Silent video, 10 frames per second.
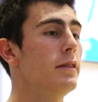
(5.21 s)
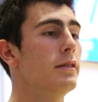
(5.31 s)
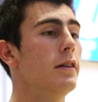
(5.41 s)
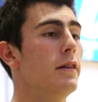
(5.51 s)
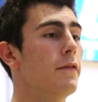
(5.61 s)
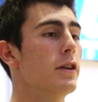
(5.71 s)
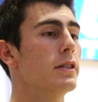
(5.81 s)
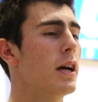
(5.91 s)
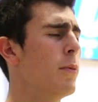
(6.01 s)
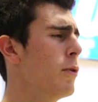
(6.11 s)
It's the
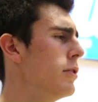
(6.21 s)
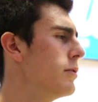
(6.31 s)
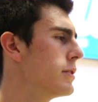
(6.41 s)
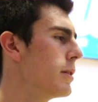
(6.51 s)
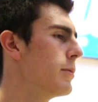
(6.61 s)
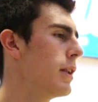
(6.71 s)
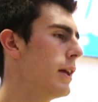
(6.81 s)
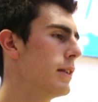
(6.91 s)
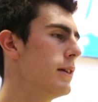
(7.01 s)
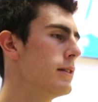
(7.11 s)
first time we're doing something
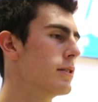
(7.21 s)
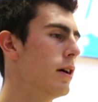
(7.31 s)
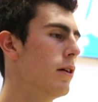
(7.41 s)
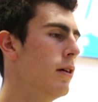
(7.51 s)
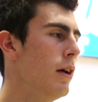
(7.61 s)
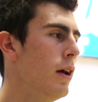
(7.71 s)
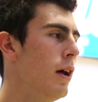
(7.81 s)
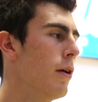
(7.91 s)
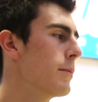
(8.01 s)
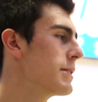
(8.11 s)
like this. So
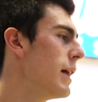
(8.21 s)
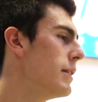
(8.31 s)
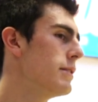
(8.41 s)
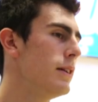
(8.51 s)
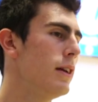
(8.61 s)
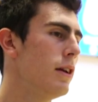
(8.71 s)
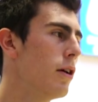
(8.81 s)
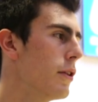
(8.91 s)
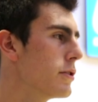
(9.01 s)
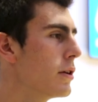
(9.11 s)
I'm excited to see, you
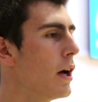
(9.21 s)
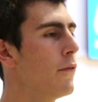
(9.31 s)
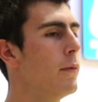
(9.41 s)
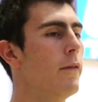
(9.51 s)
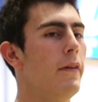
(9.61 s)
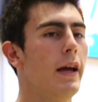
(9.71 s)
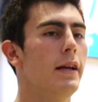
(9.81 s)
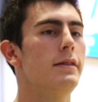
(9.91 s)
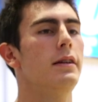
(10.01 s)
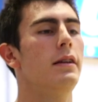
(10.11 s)
know, the turnout from the
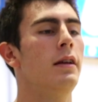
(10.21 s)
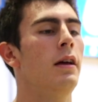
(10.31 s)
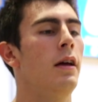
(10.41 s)
fans and,